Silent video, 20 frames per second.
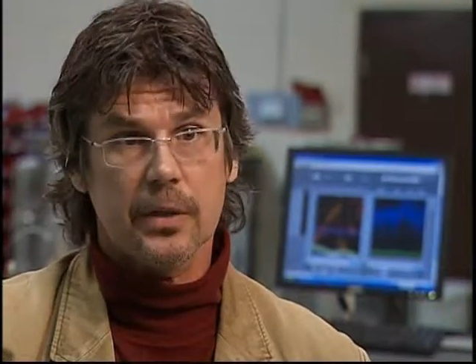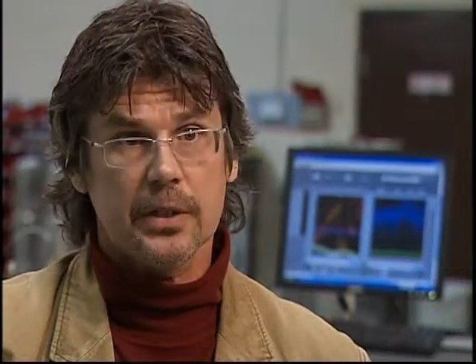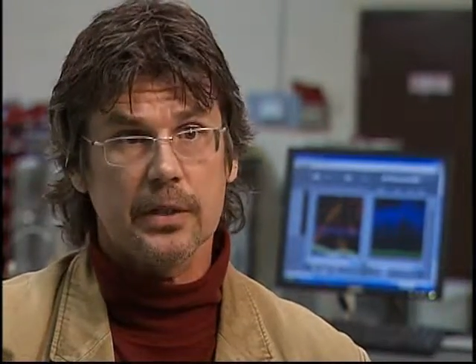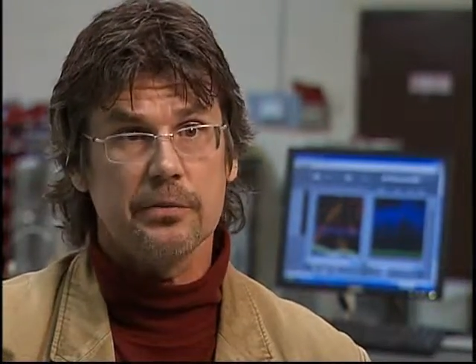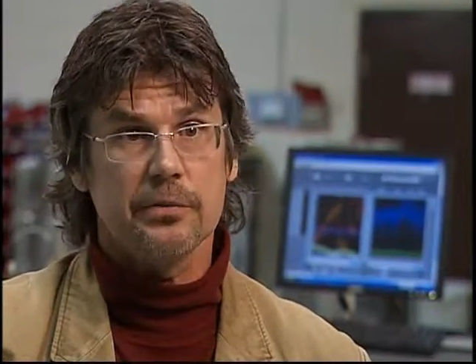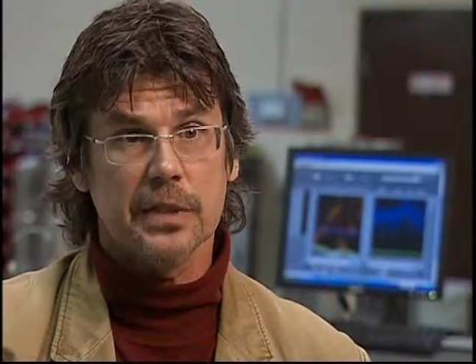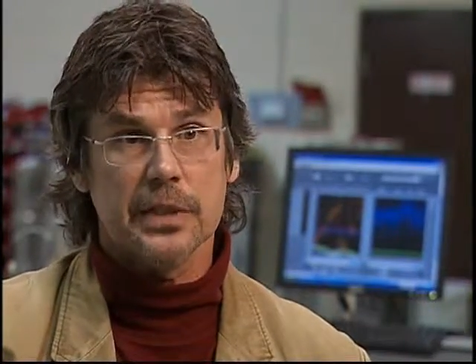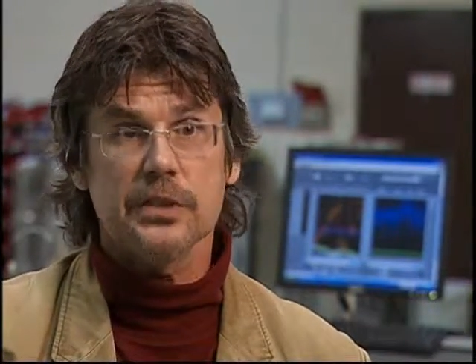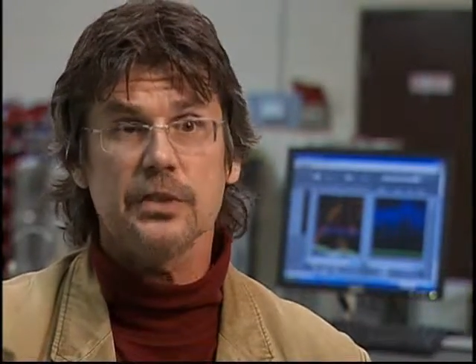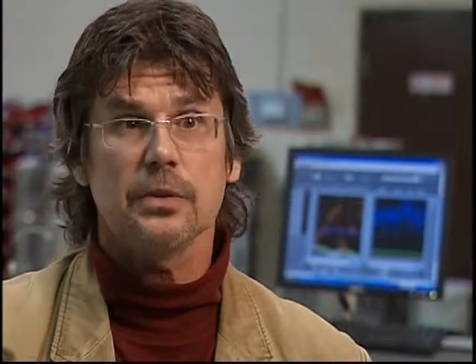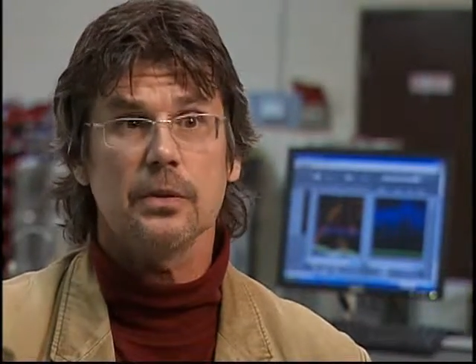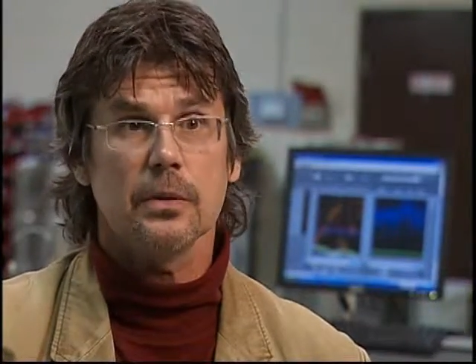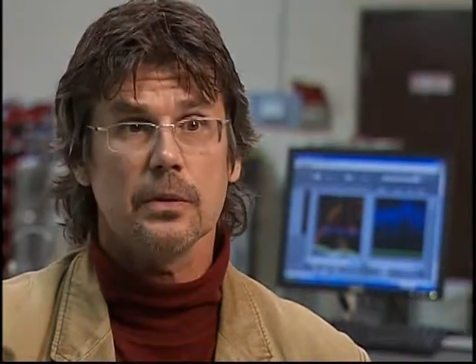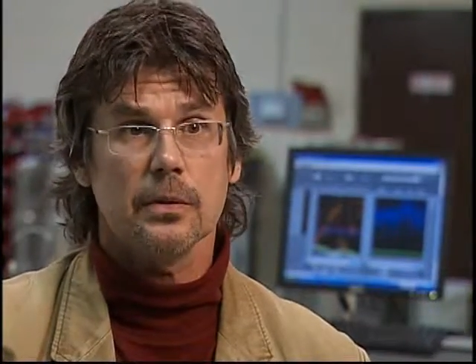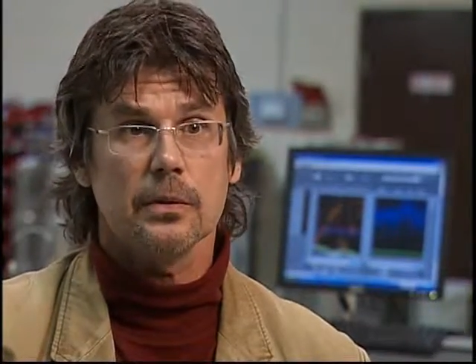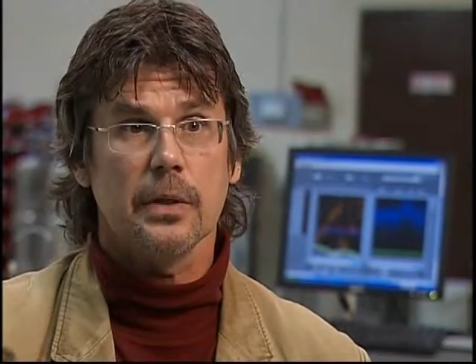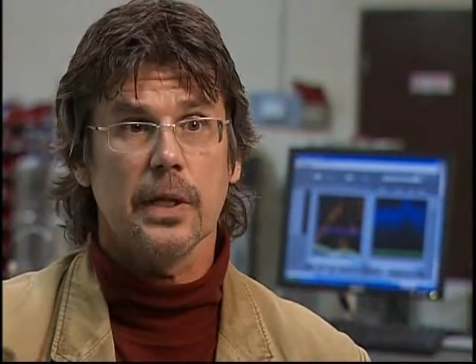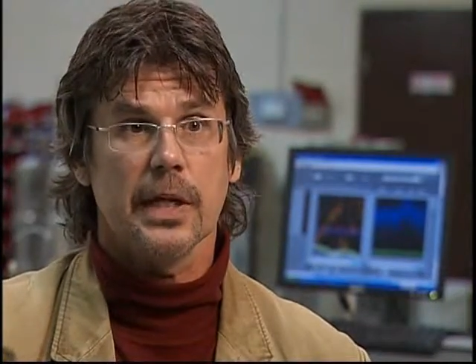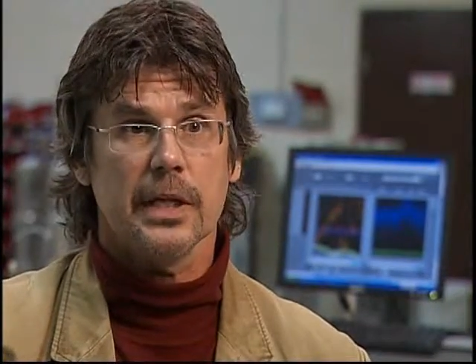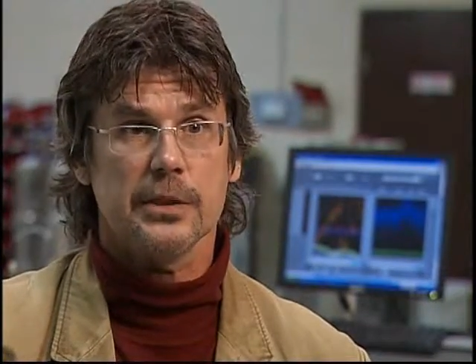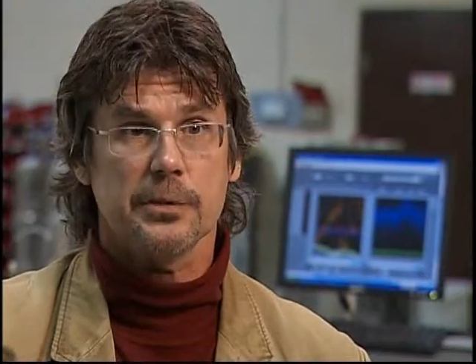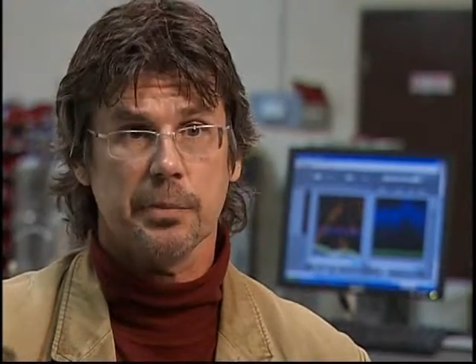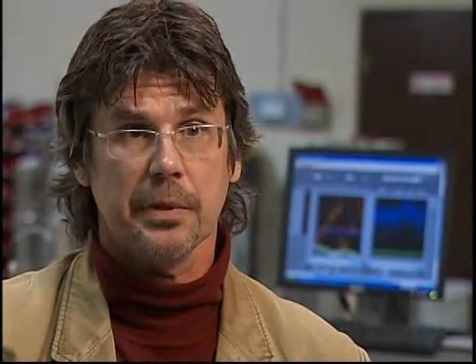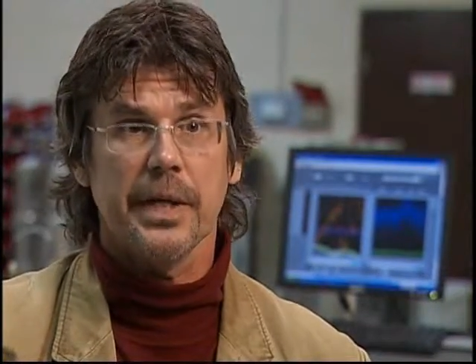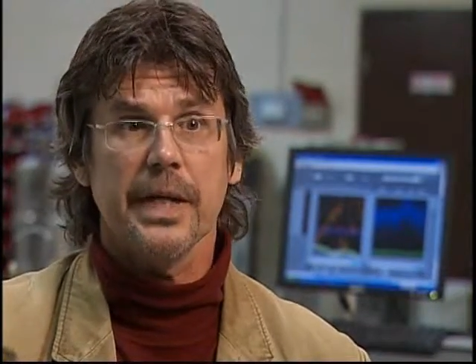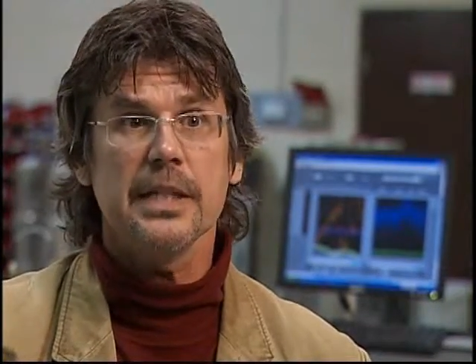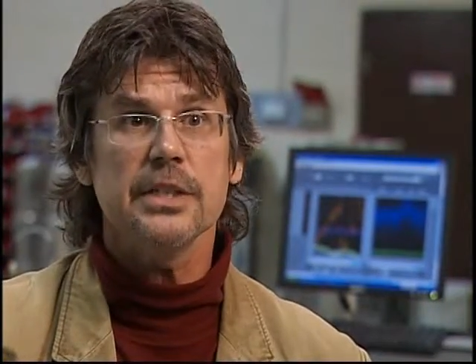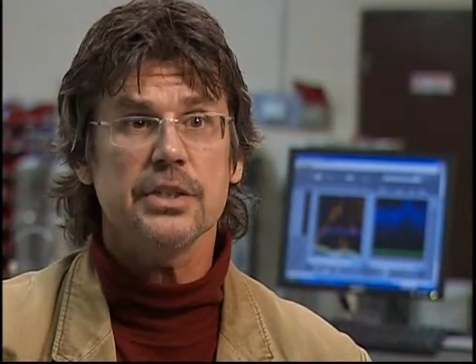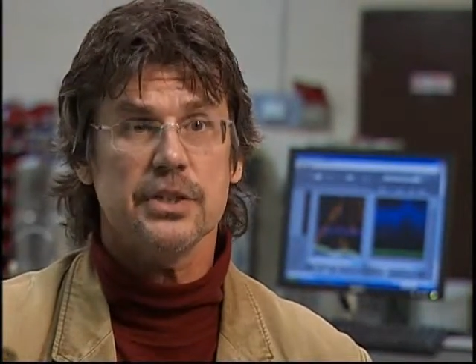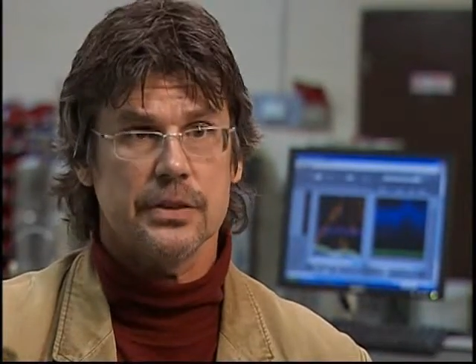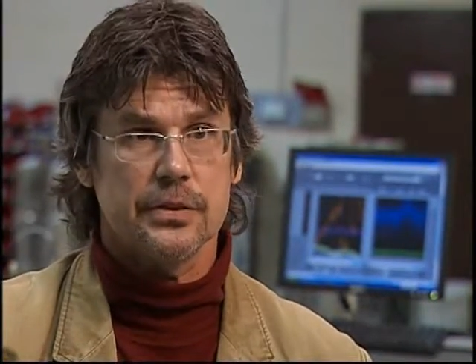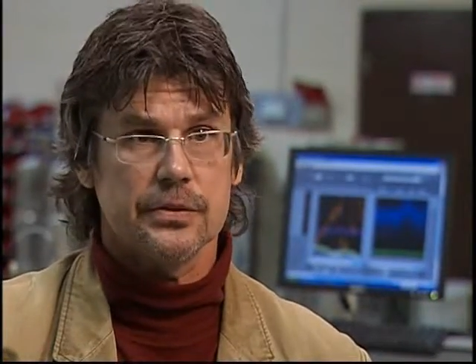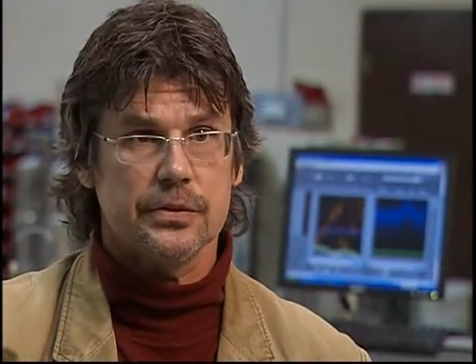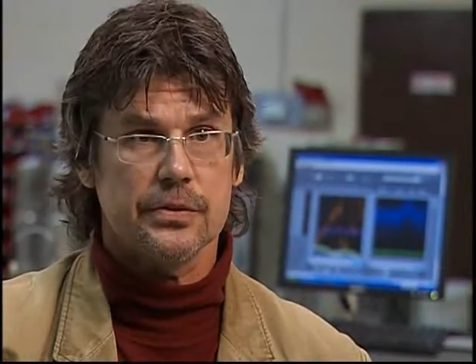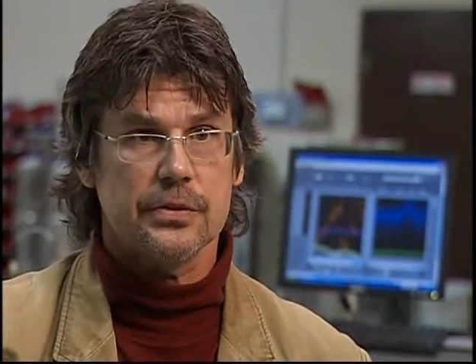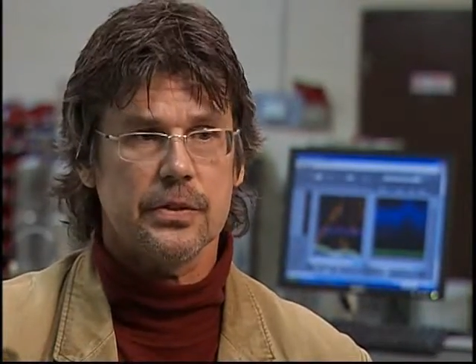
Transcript: conventional explanations.